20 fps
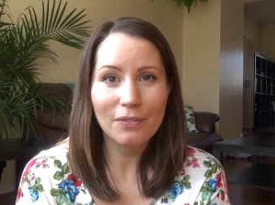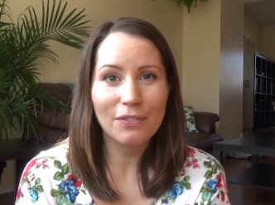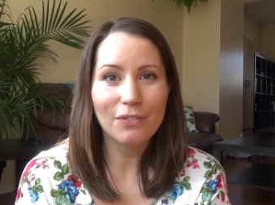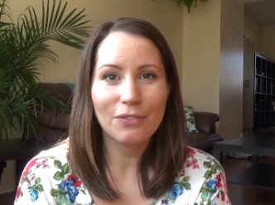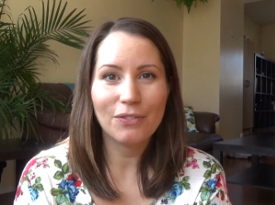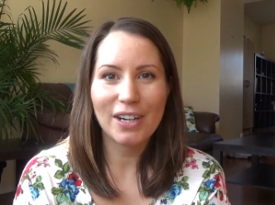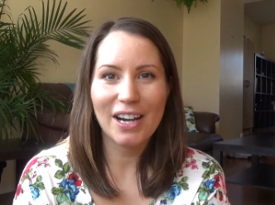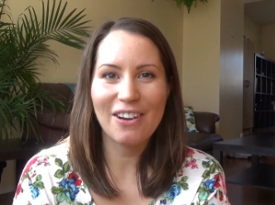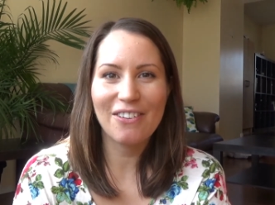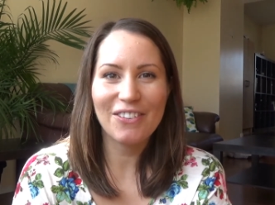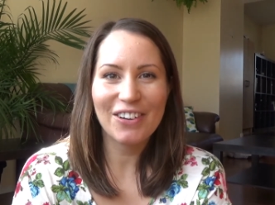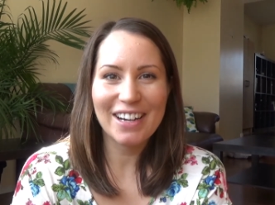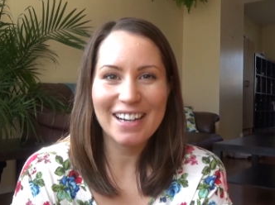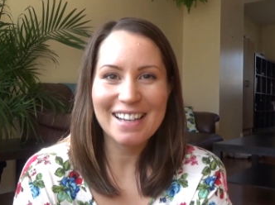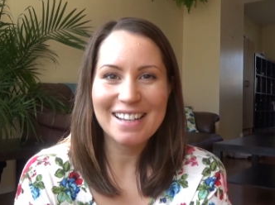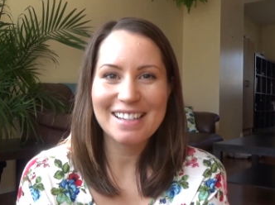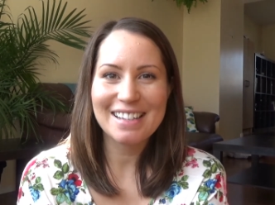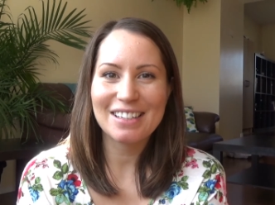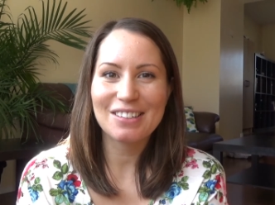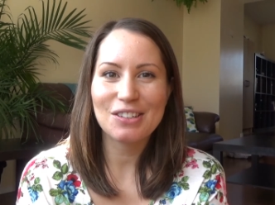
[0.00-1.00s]
Whatever it
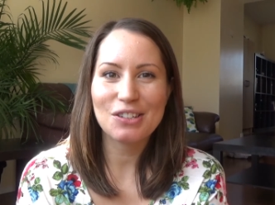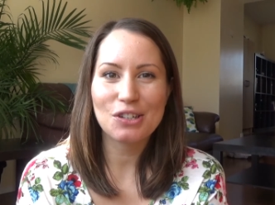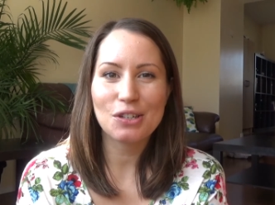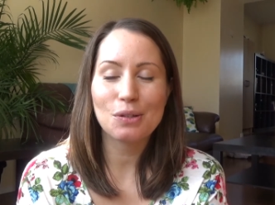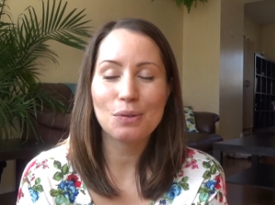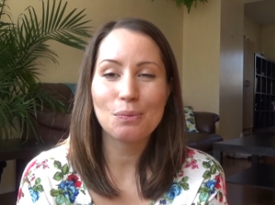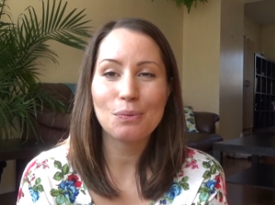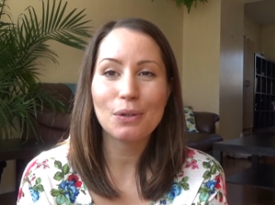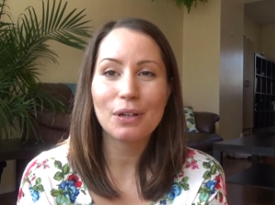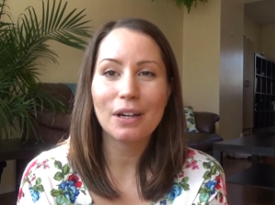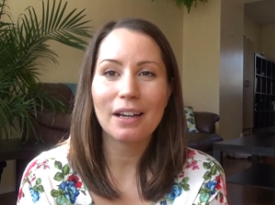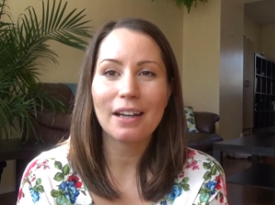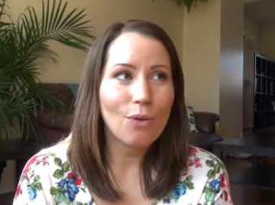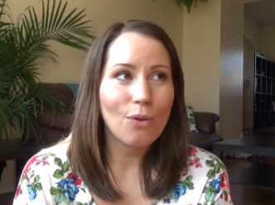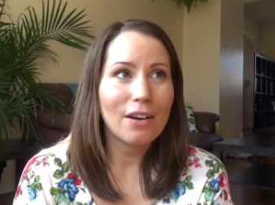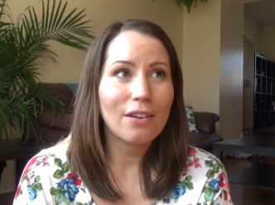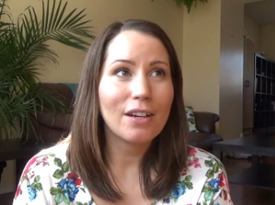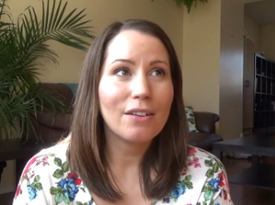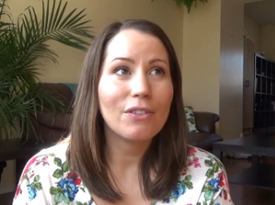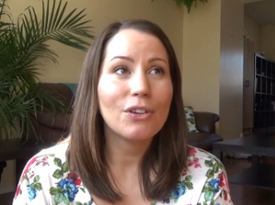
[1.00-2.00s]
is, it'll just work.
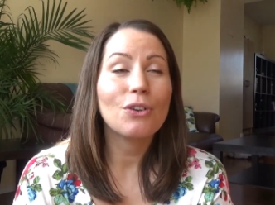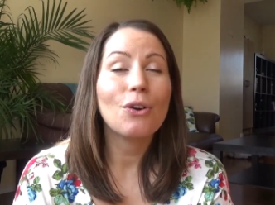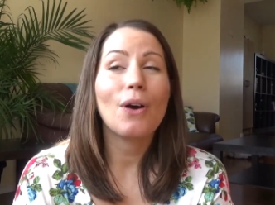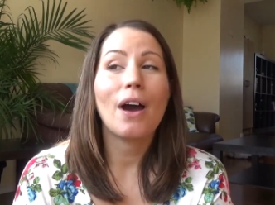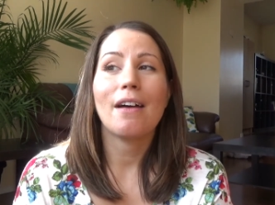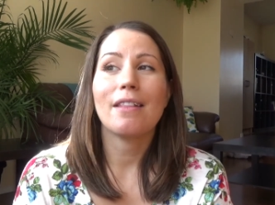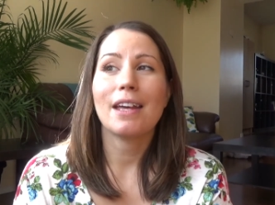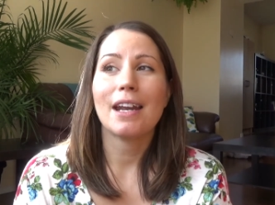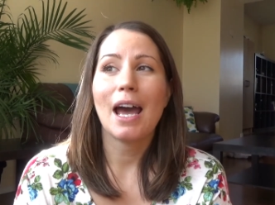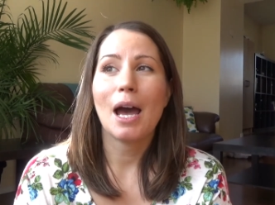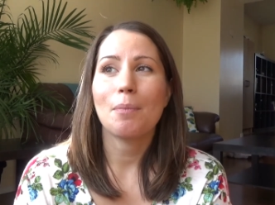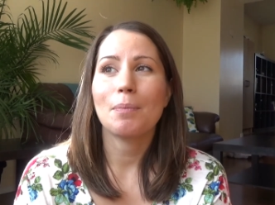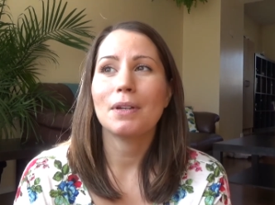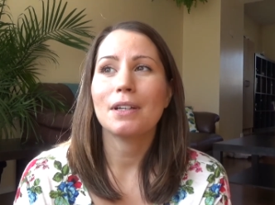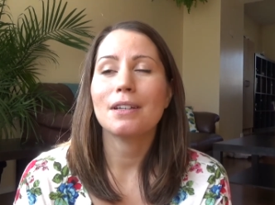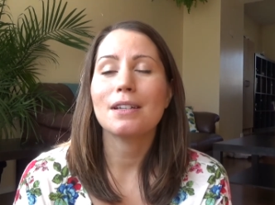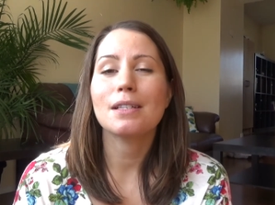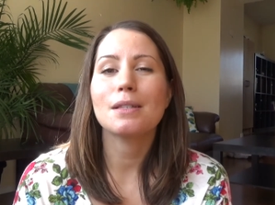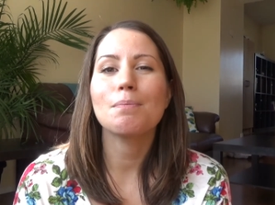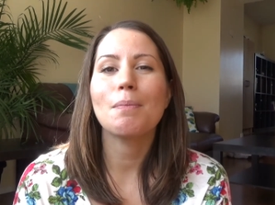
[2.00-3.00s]
I don't even know how that
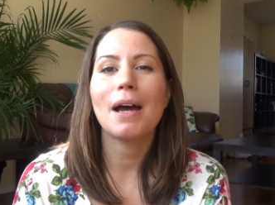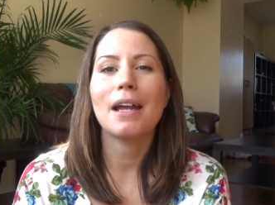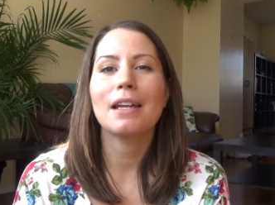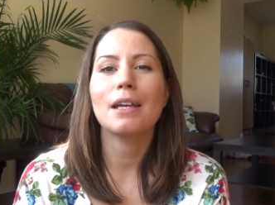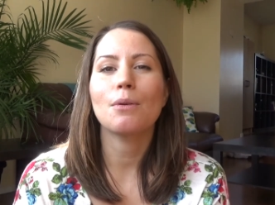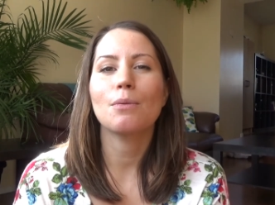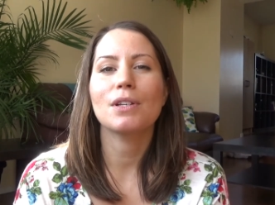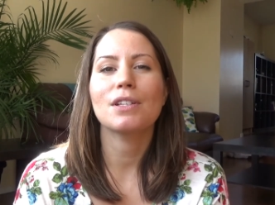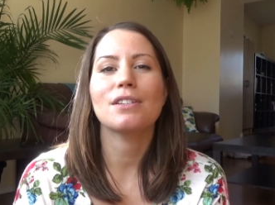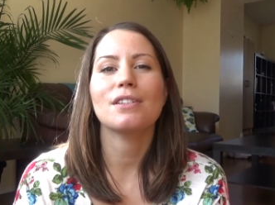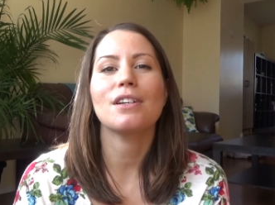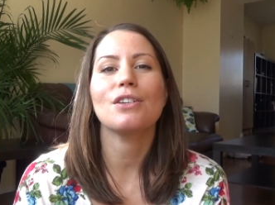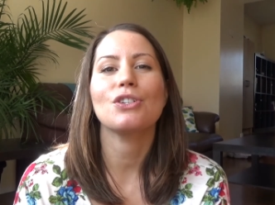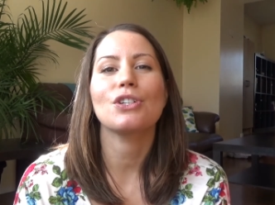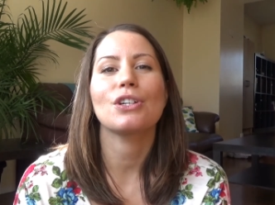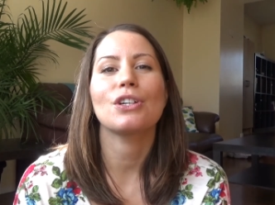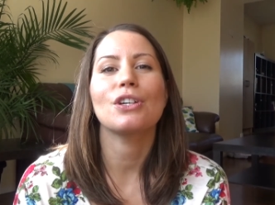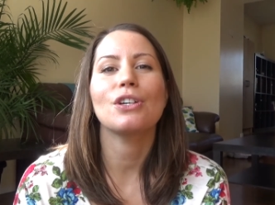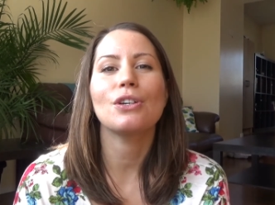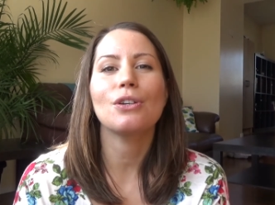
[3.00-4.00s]
happened, because money was such
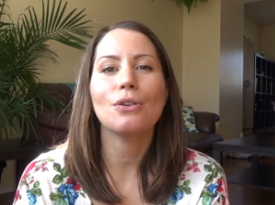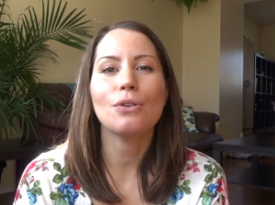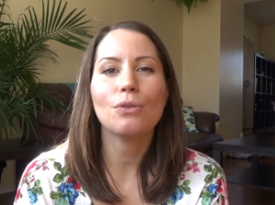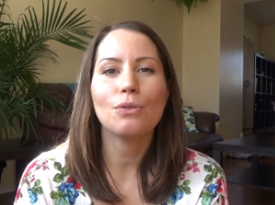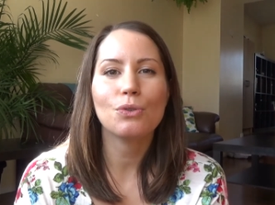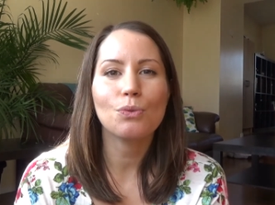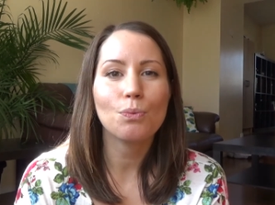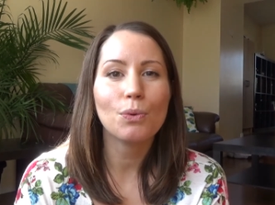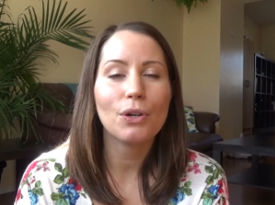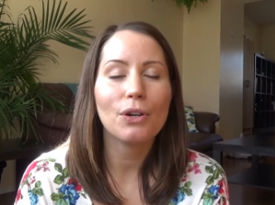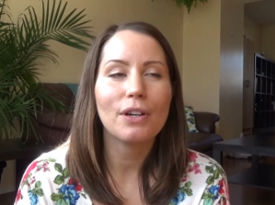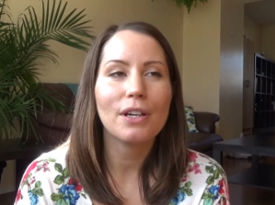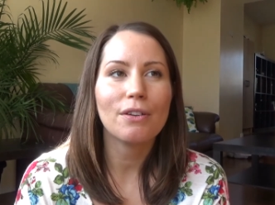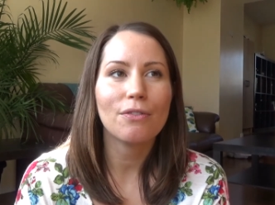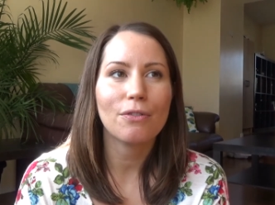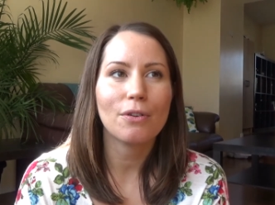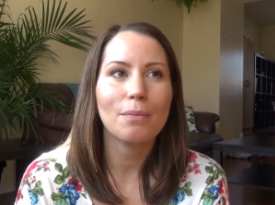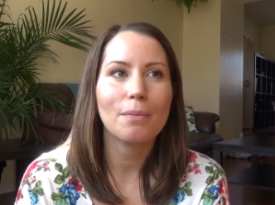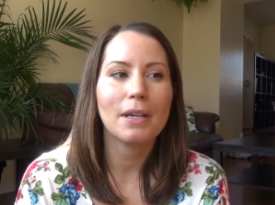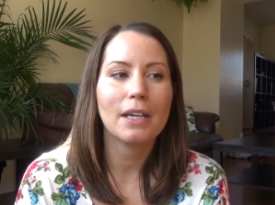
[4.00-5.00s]
a huge worry
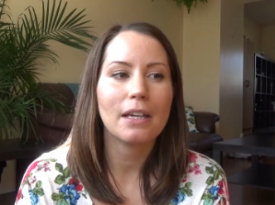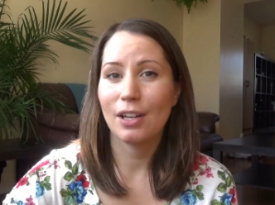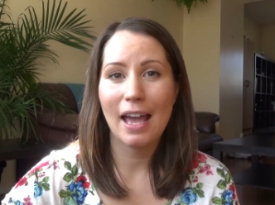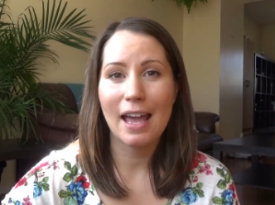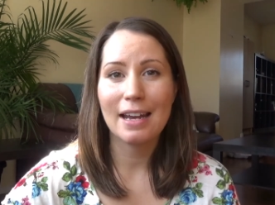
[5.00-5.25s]
for me.